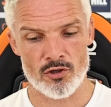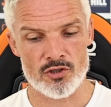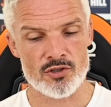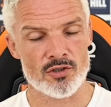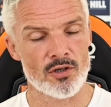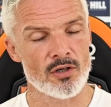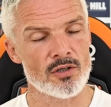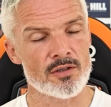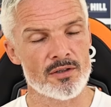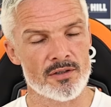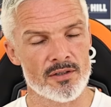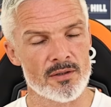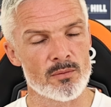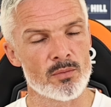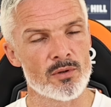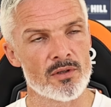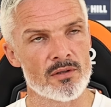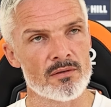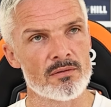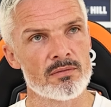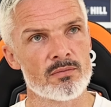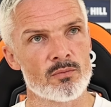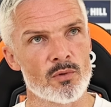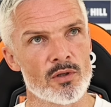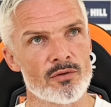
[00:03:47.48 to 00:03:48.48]
Ross Docherty
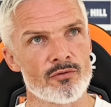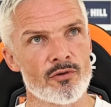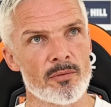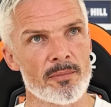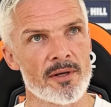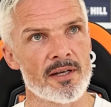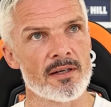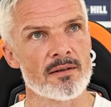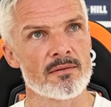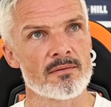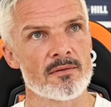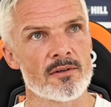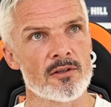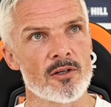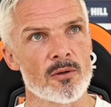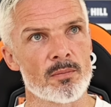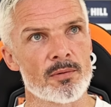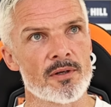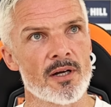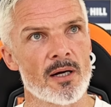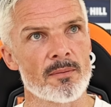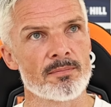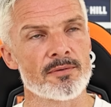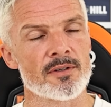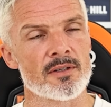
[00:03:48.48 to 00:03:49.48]
will remain club
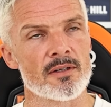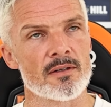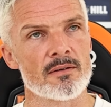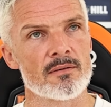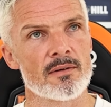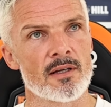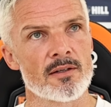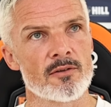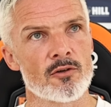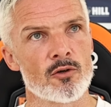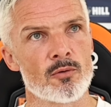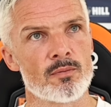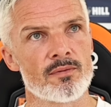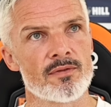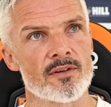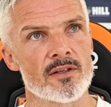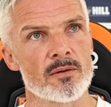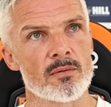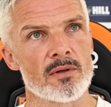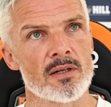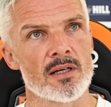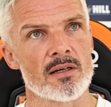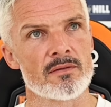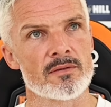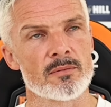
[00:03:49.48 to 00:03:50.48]
captain, and hopefully
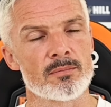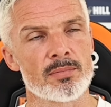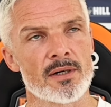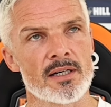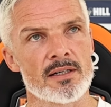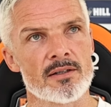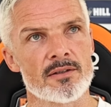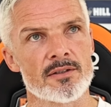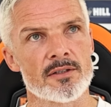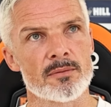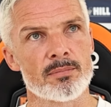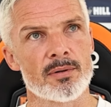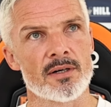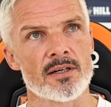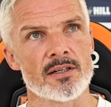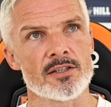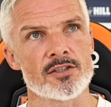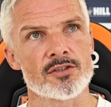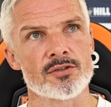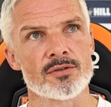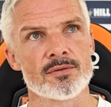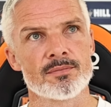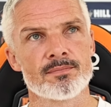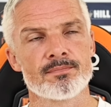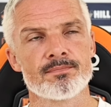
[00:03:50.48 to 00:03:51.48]
we'll have him back on the park
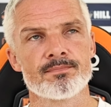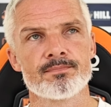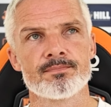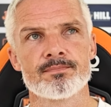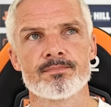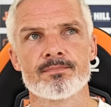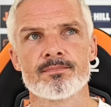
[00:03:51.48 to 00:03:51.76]
soon.